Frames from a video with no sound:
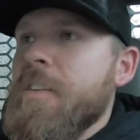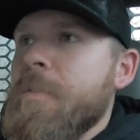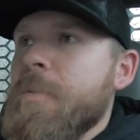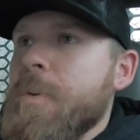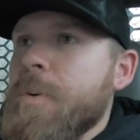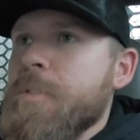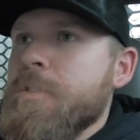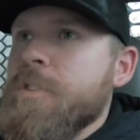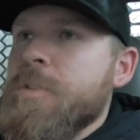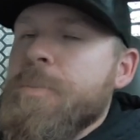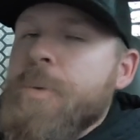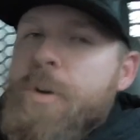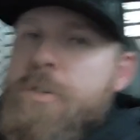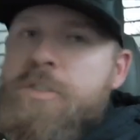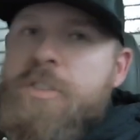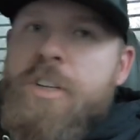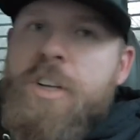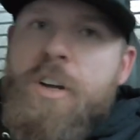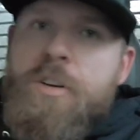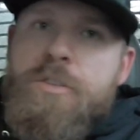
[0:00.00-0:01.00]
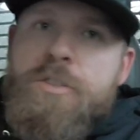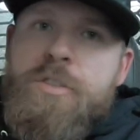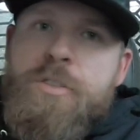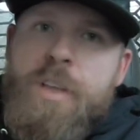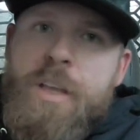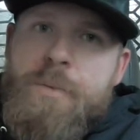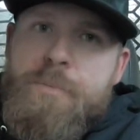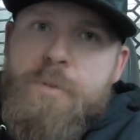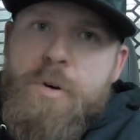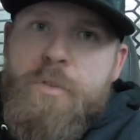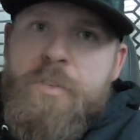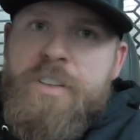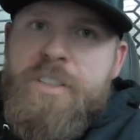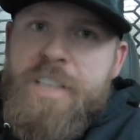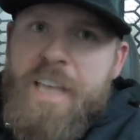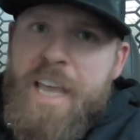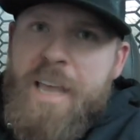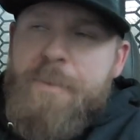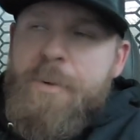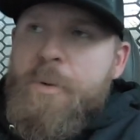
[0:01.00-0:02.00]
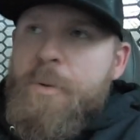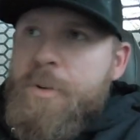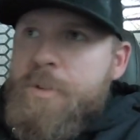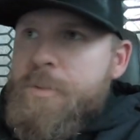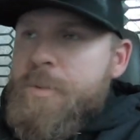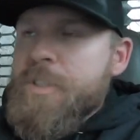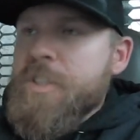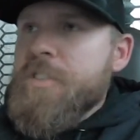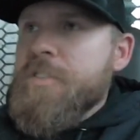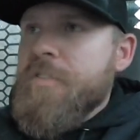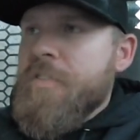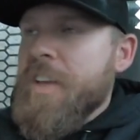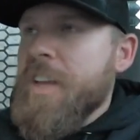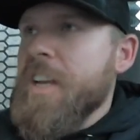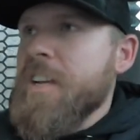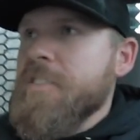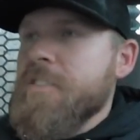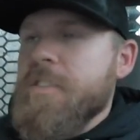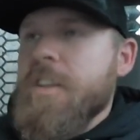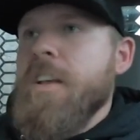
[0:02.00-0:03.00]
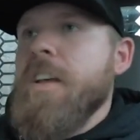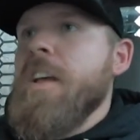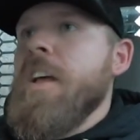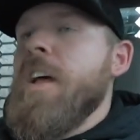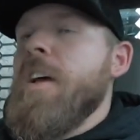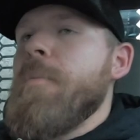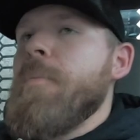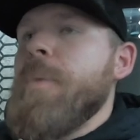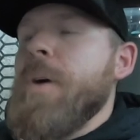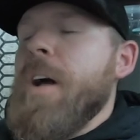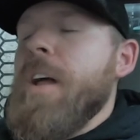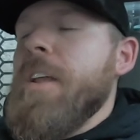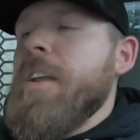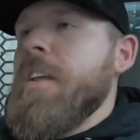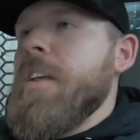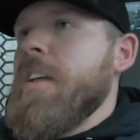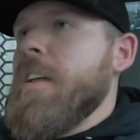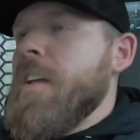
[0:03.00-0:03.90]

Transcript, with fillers: we were supposed to go like move a table, which we just finished, but.